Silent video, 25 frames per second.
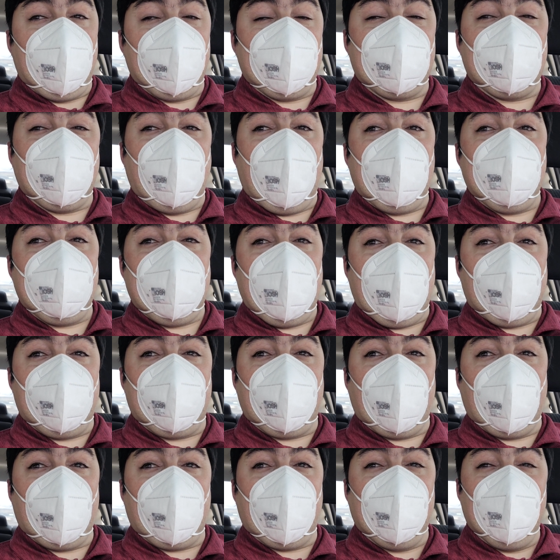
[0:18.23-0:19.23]
It's time now
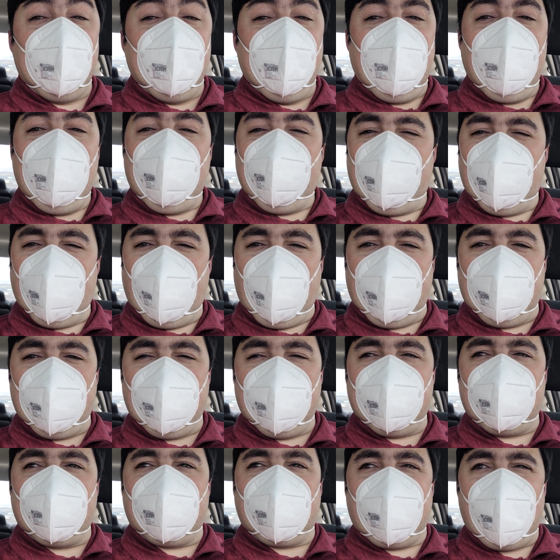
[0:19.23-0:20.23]
for a
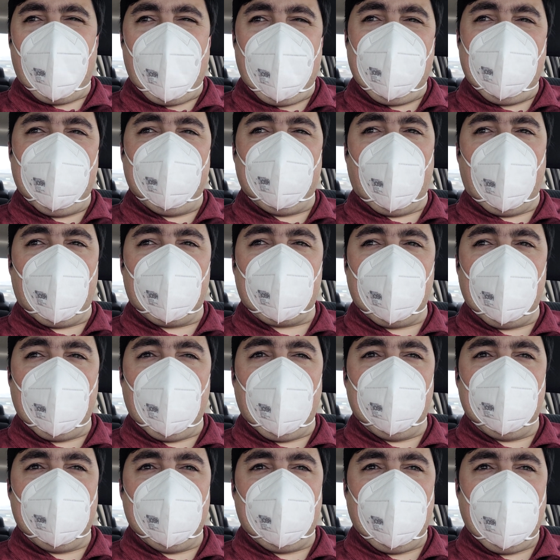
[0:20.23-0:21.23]
shortened Friday version
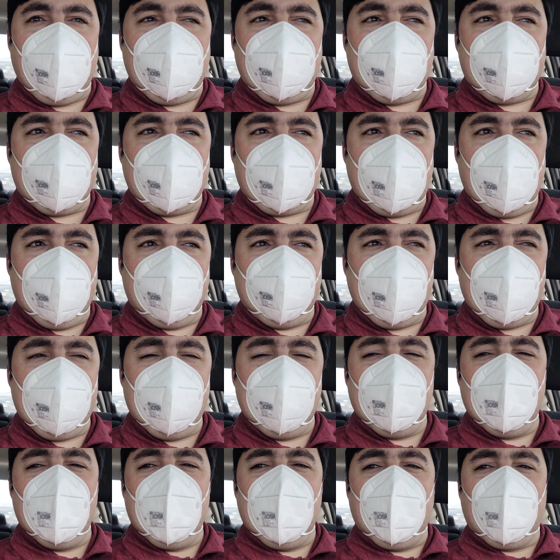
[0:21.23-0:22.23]
of the pandemic update
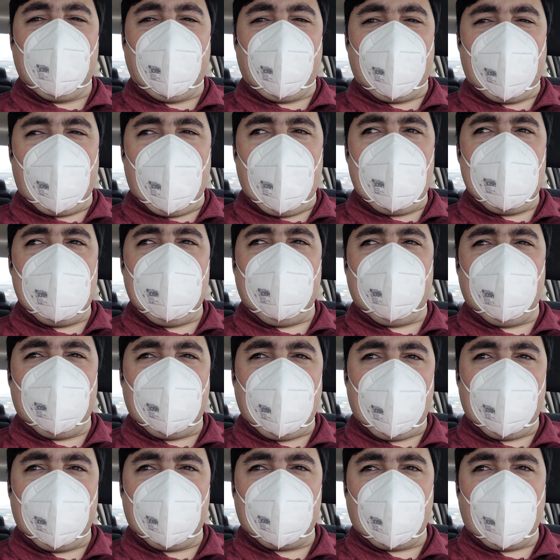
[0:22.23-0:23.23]
for Friday,
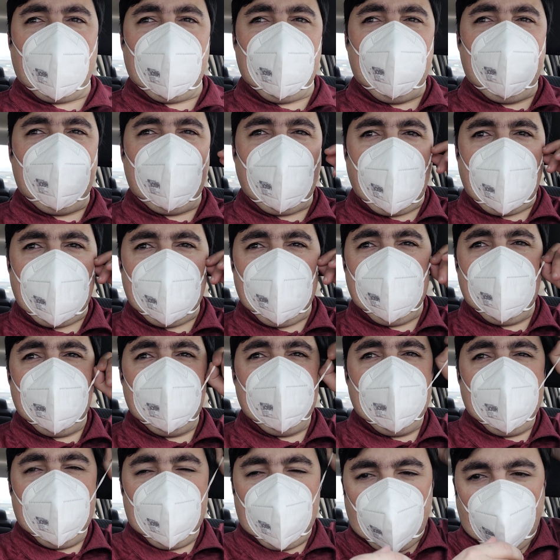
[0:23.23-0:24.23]
September 22nd,
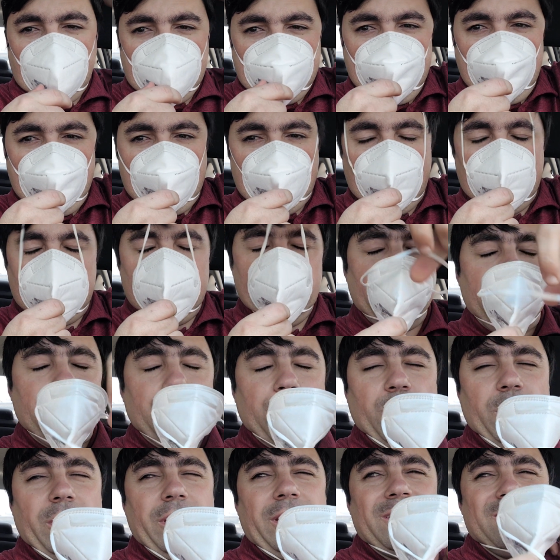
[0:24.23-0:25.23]

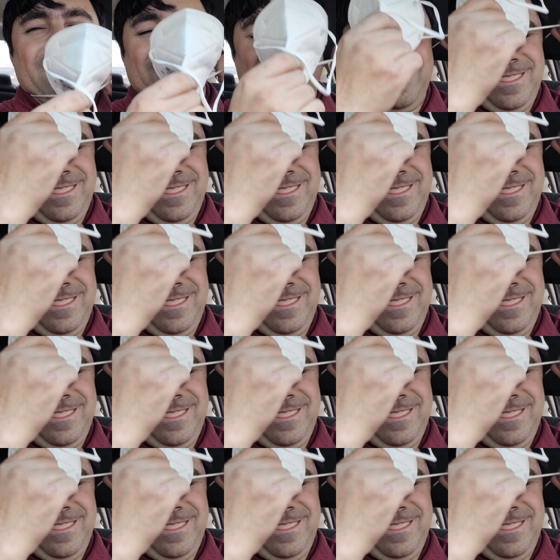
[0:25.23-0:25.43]
2023.